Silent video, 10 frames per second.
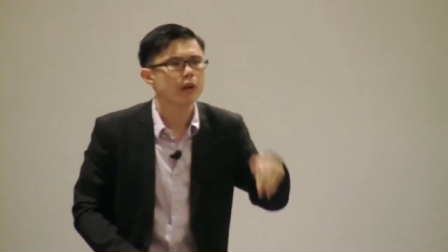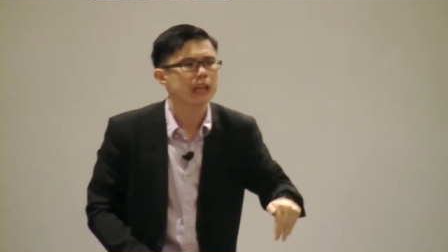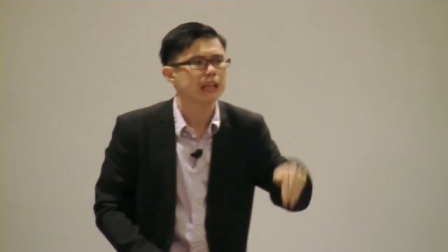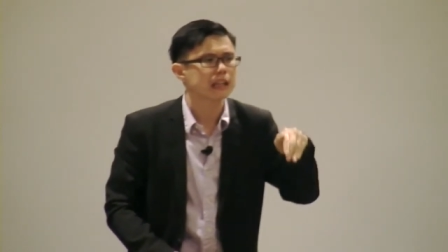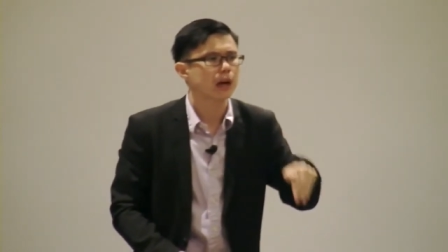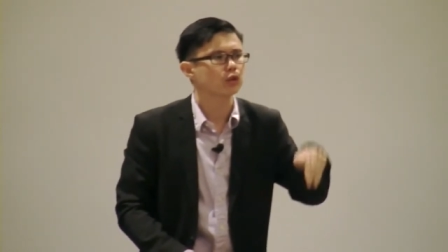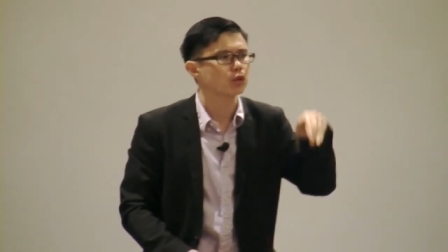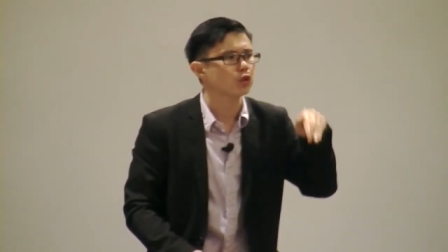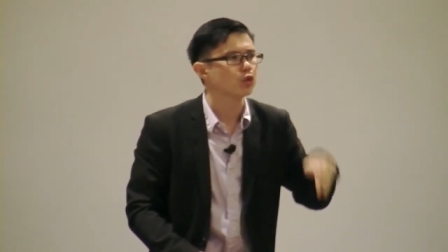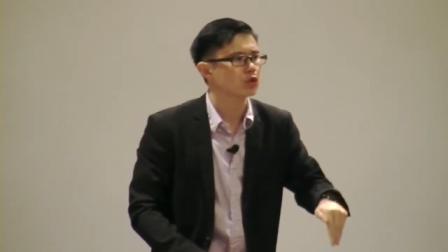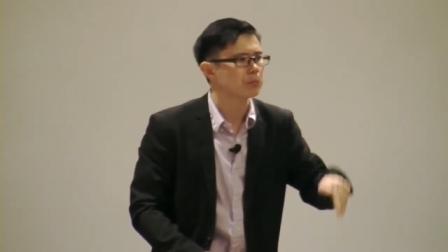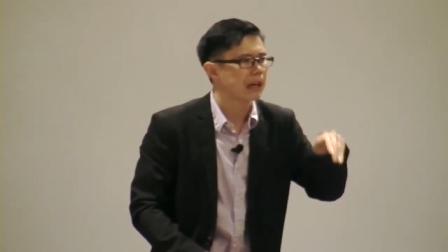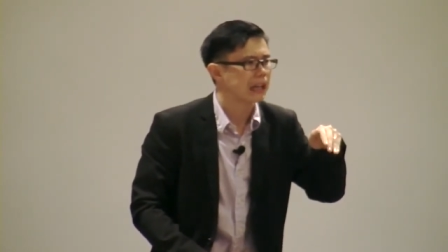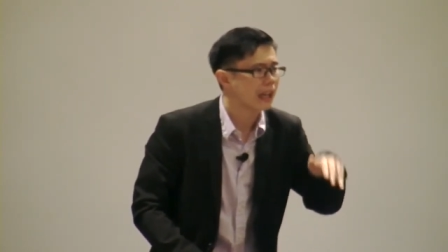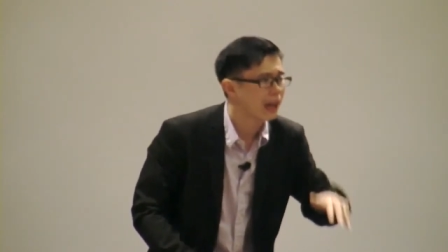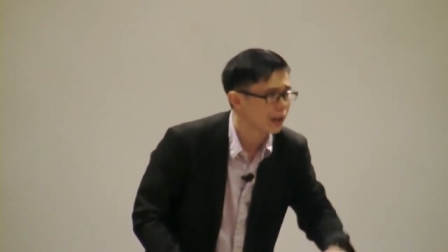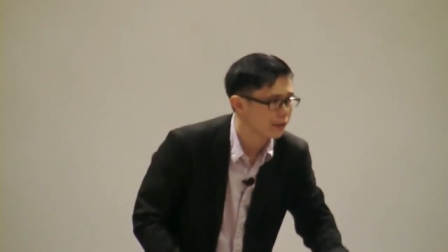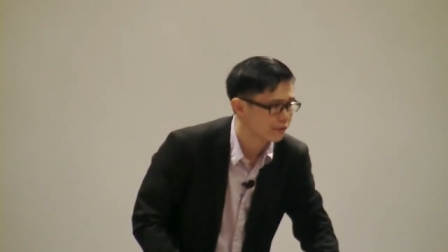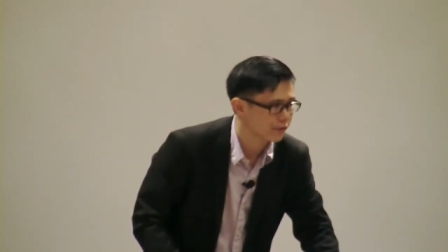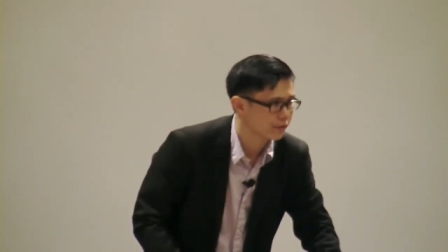willing now to lose my
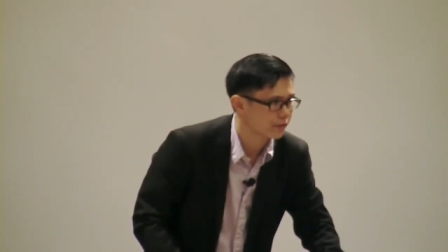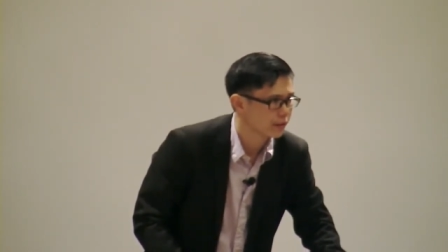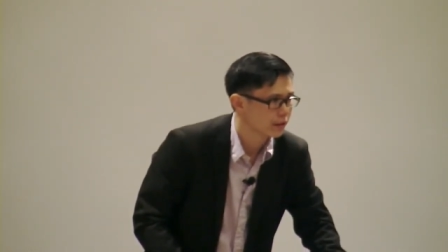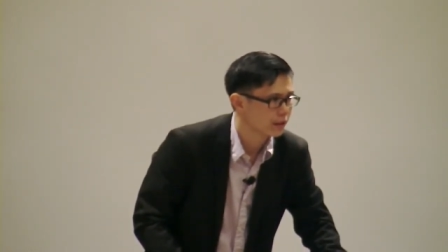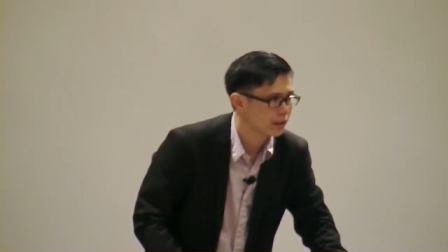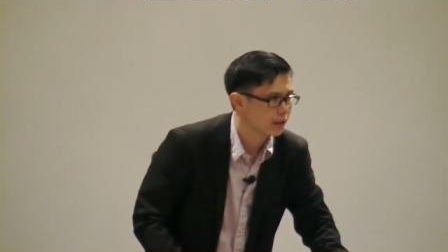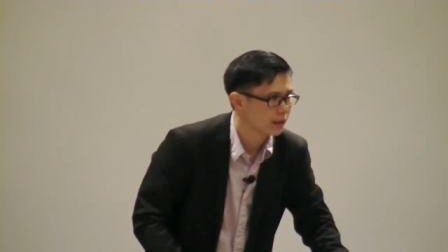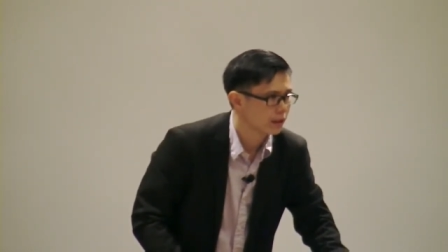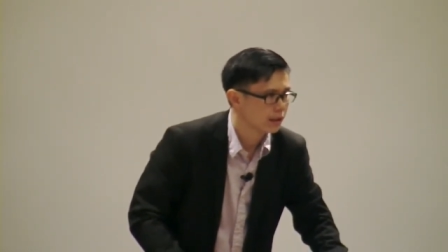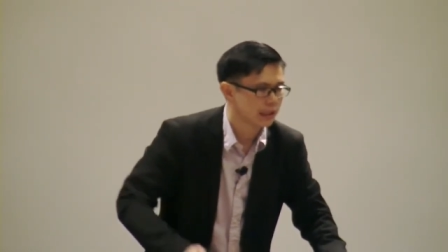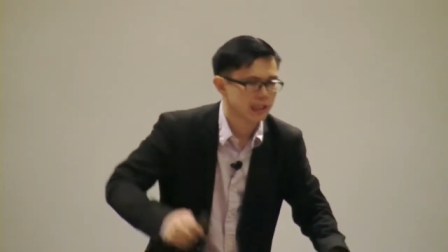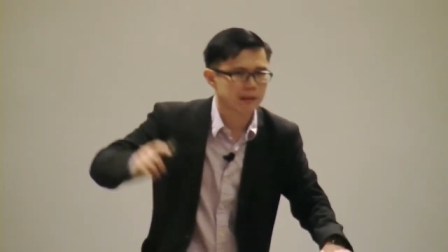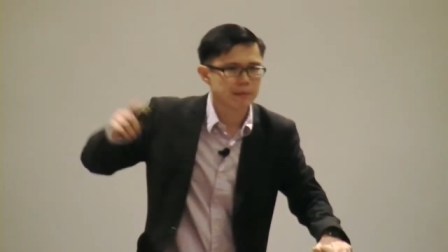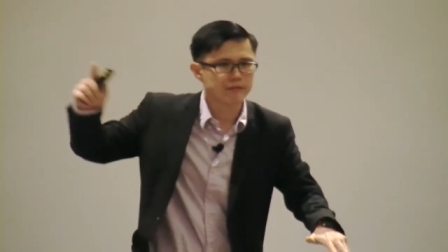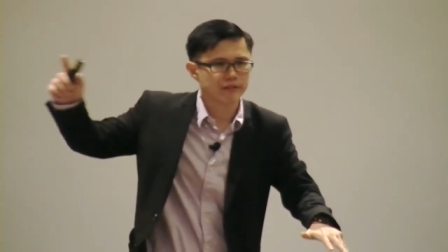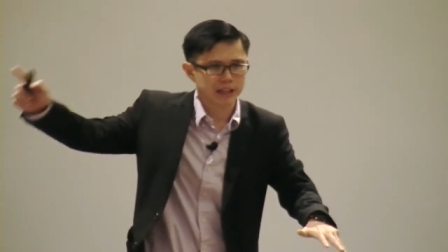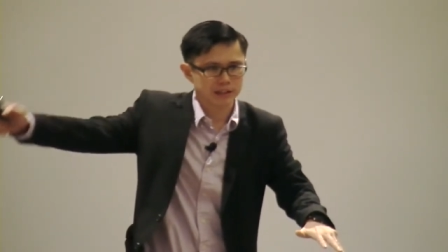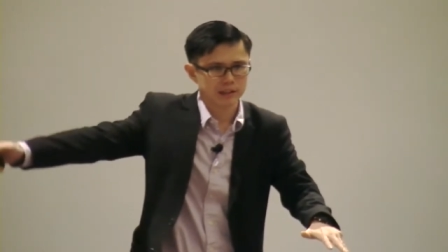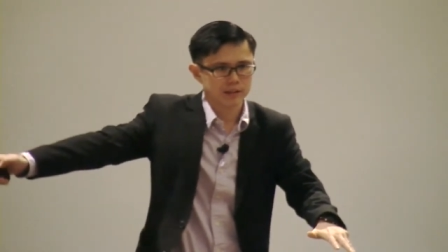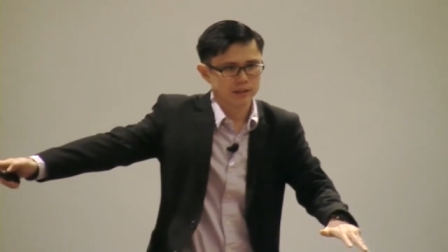life that I may
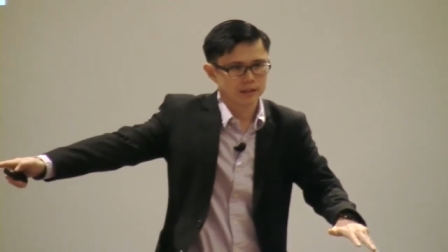find it.